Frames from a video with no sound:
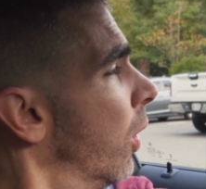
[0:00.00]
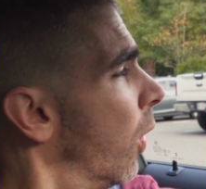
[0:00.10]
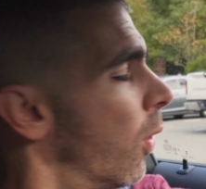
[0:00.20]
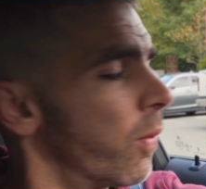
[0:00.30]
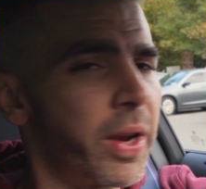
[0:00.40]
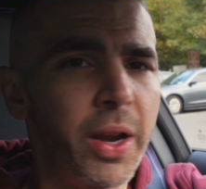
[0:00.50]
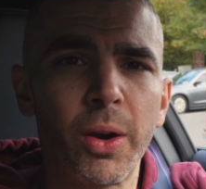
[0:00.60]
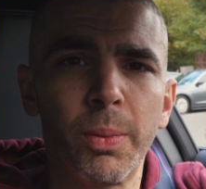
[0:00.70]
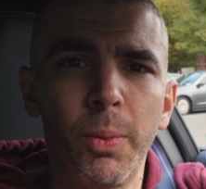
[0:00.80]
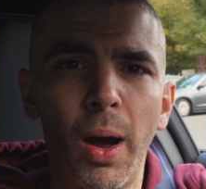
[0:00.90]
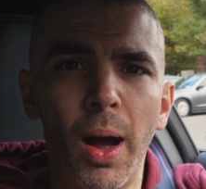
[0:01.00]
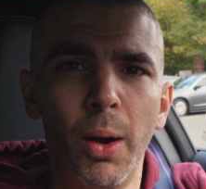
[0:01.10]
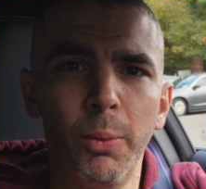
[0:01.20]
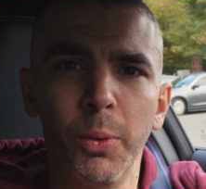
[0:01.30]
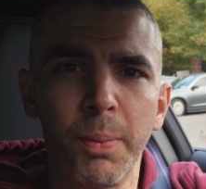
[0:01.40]
Over here
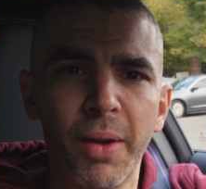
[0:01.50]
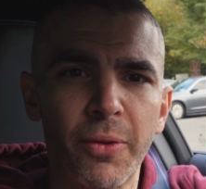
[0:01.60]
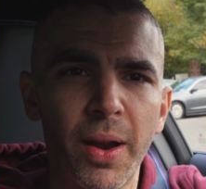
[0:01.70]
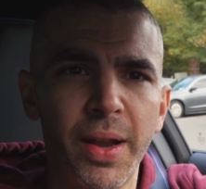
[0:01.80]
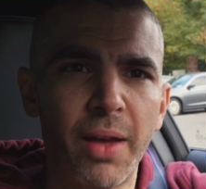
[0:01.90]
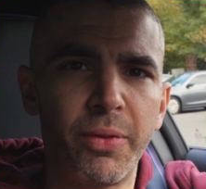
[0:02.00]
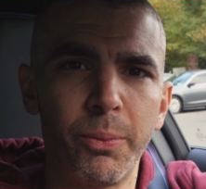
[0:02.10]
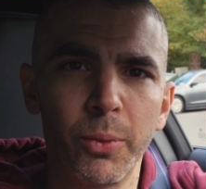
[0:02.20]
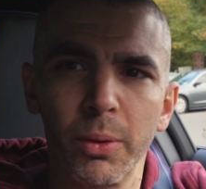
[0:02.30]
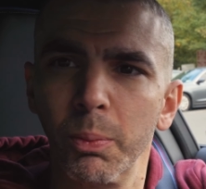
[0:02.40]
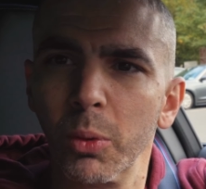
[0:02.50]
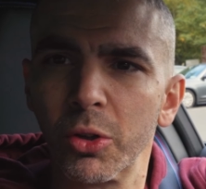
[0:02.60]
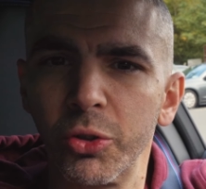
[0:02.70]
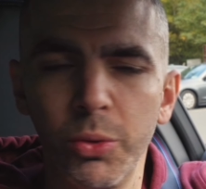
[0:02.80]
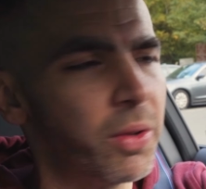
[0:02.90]
with my friend Evan, we're
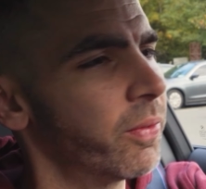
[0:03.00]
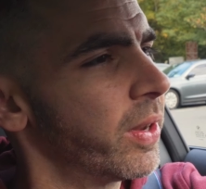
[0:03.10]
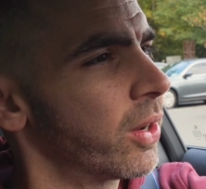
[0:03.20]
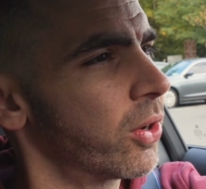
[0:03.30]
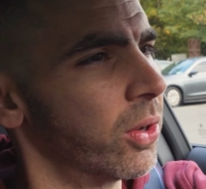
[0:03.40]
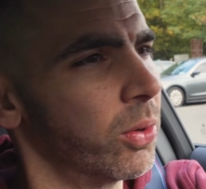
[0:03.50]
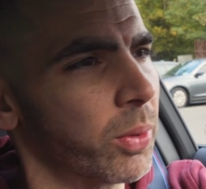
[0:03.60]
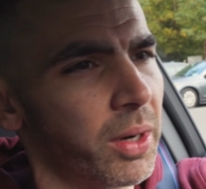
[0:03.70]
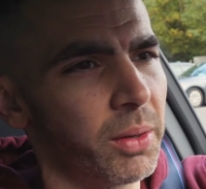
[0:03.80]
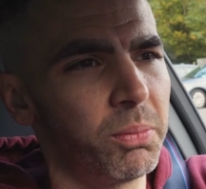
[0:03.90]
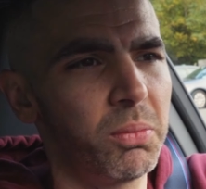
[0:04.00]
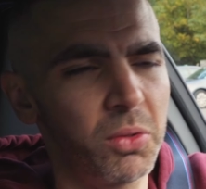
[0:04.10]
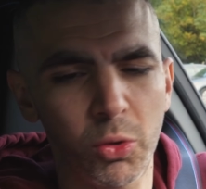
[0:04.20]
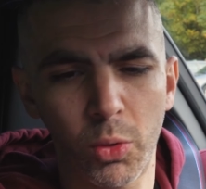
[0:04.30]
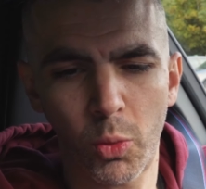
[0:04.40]
shooting the vehicle. We're gonna
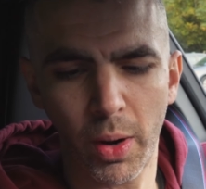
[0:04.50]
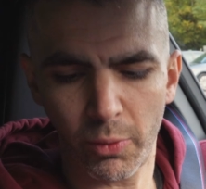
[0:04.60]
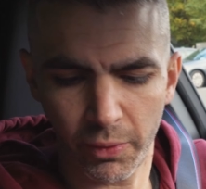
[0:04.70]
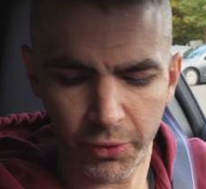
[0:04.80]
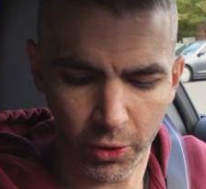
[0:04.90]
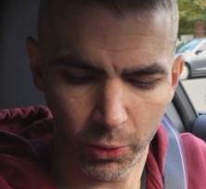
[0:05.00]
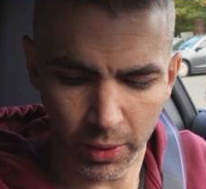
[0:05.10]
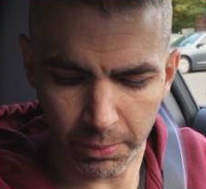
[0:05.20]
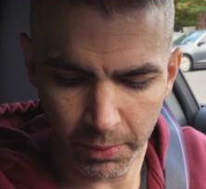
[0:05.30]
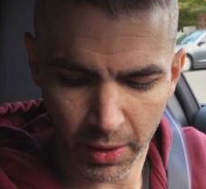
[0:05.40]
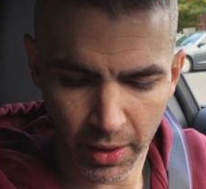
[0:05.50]
do a quick review, and